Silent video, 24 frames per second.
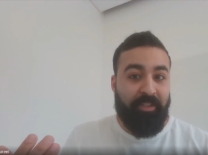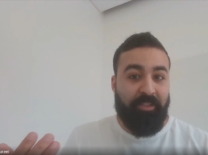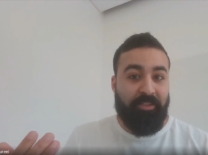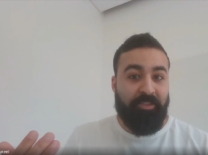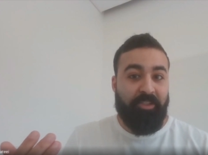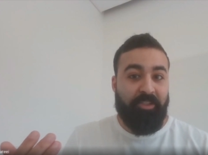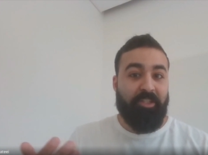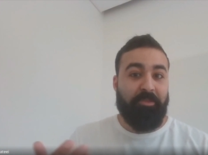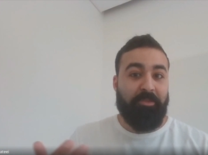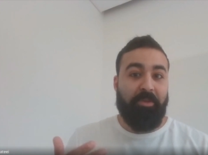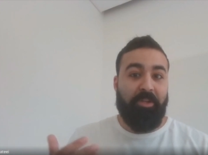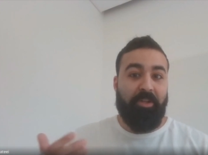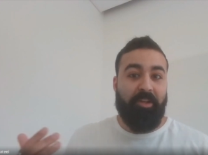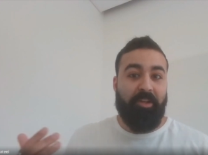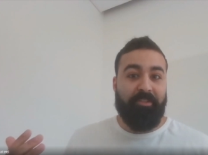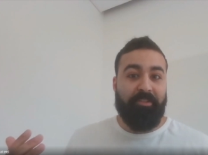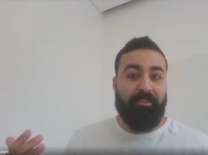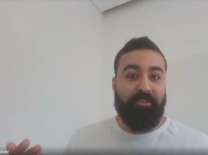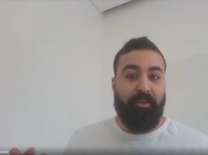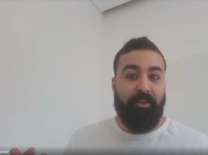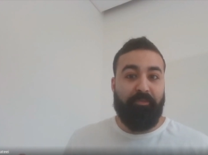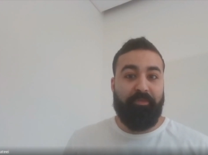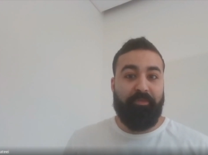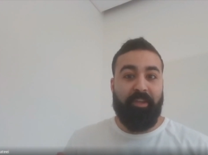Just because
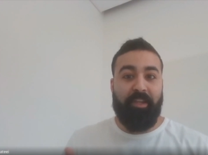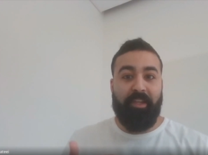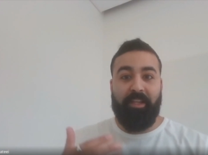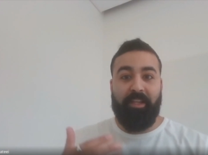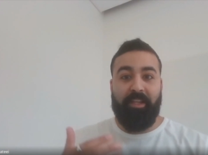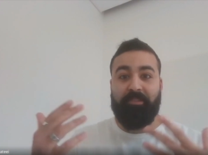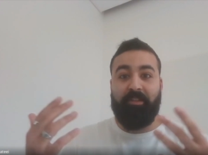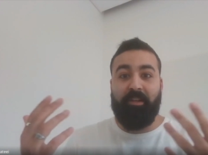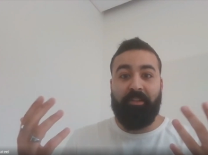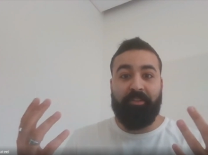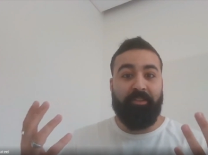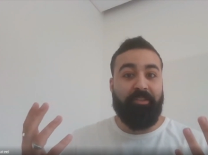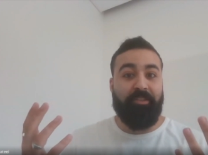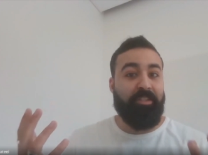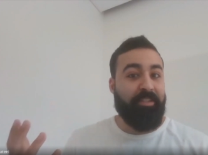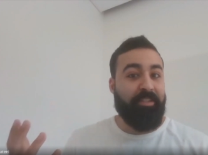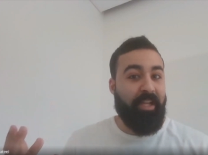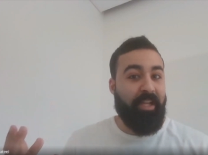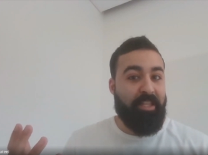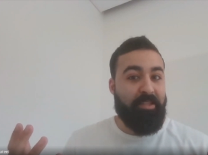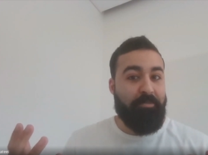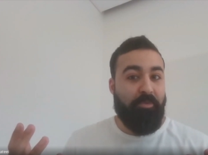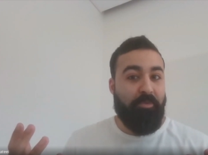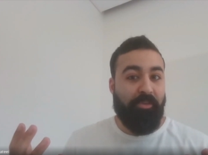something is
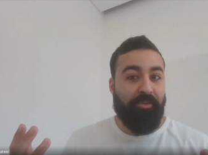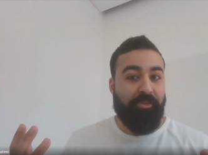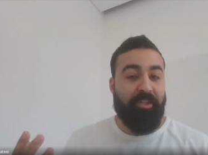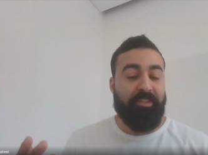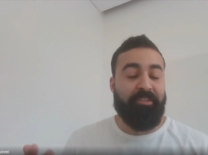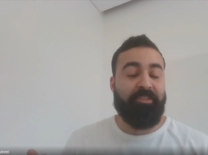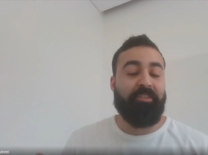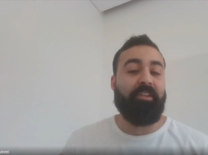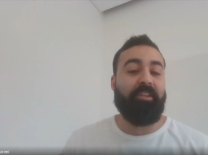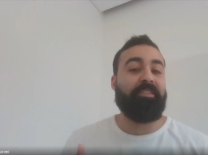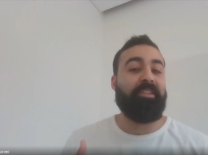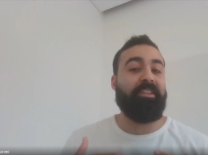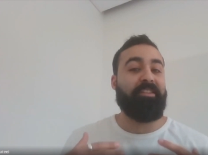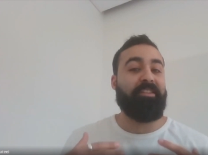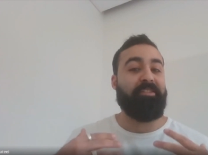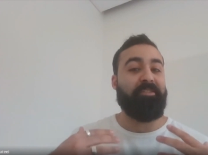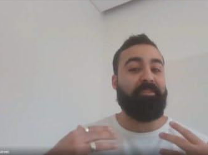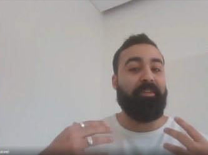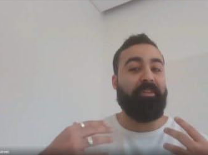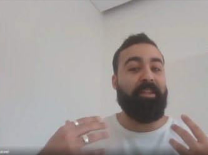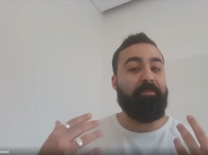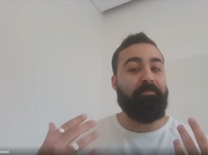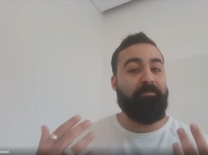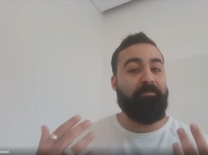understandable does not
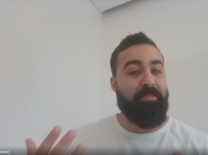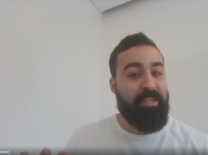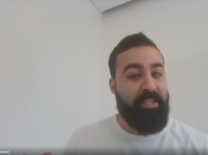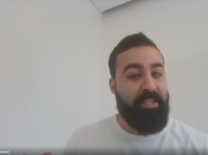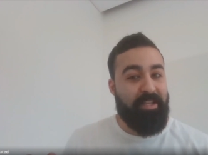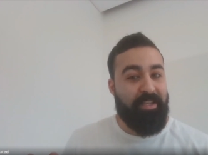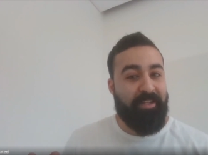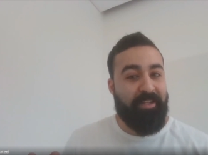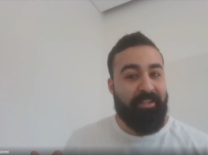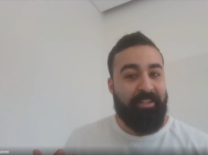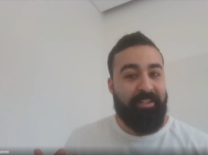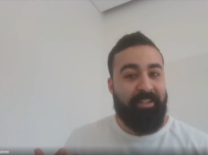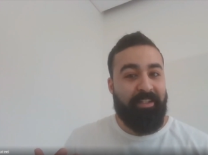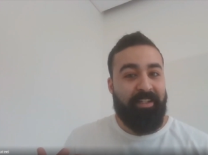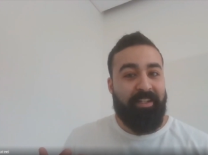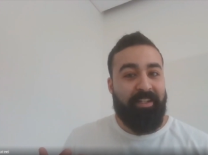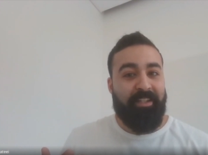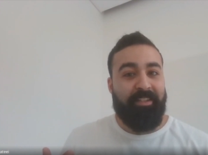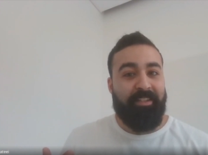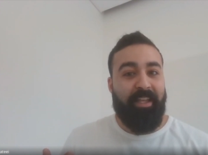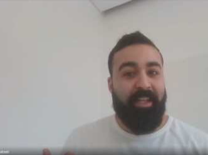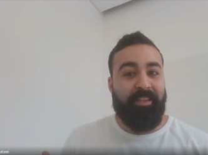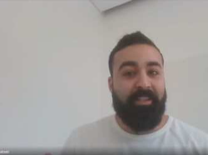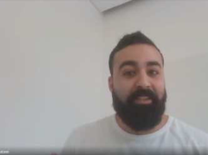necessarily mean
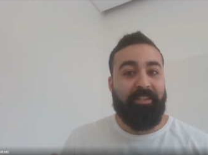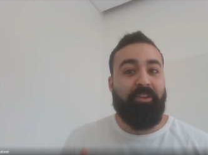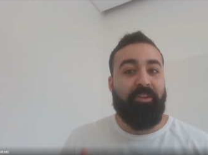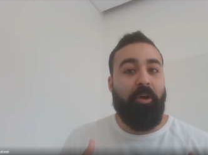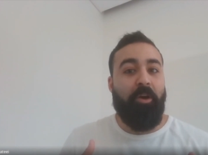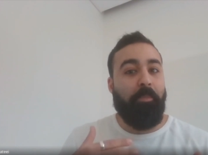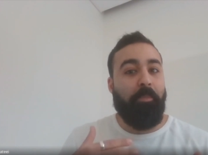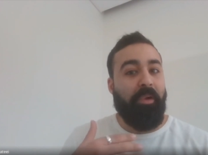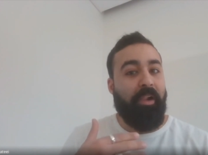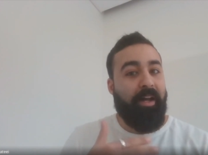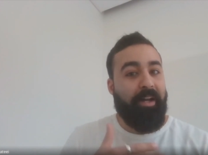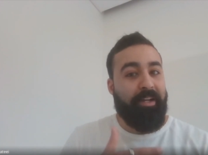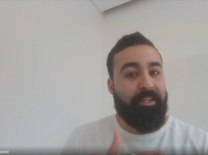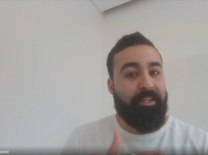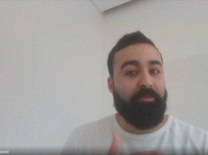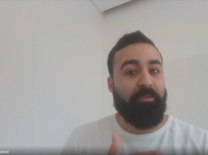that it complies with